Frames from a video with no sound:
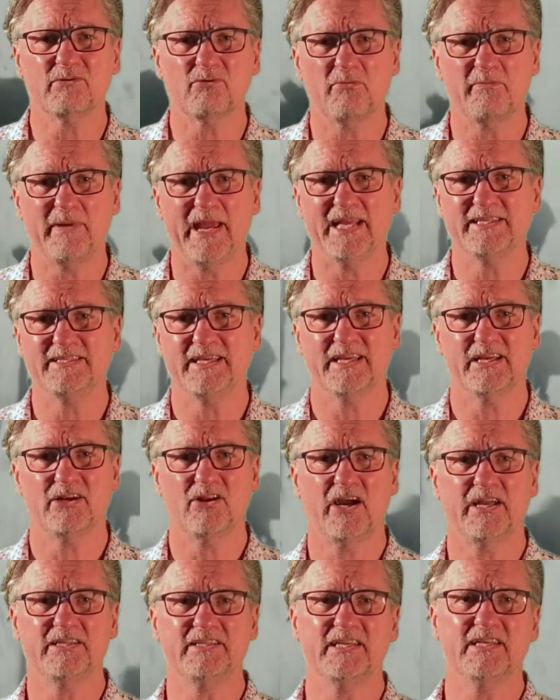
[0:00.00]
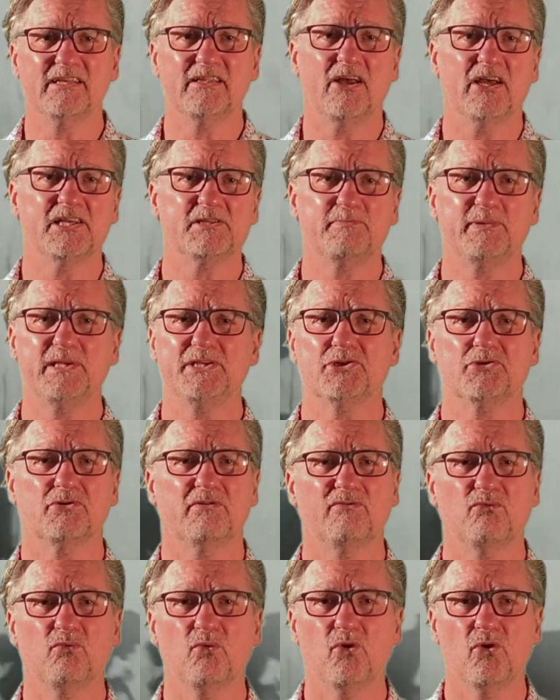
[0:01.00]
romantic and idealised picture
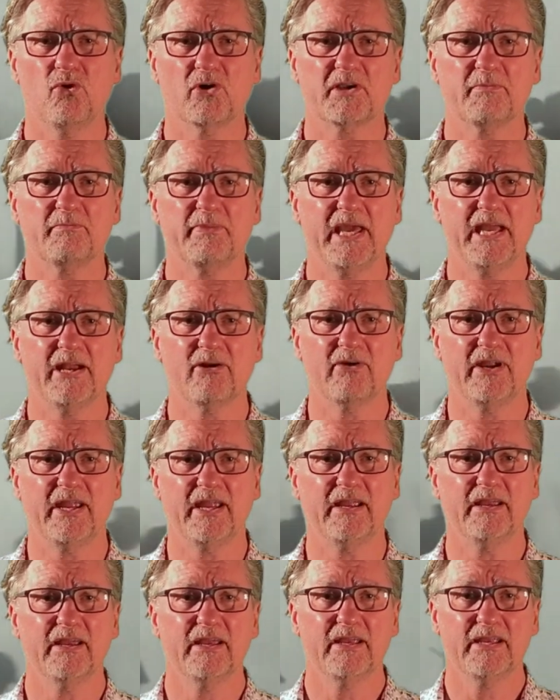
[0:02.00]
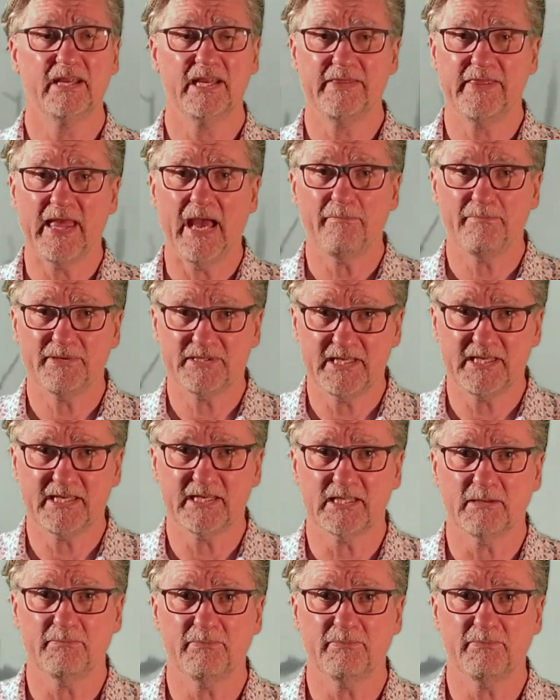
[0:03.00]
of war, comparing, in that particular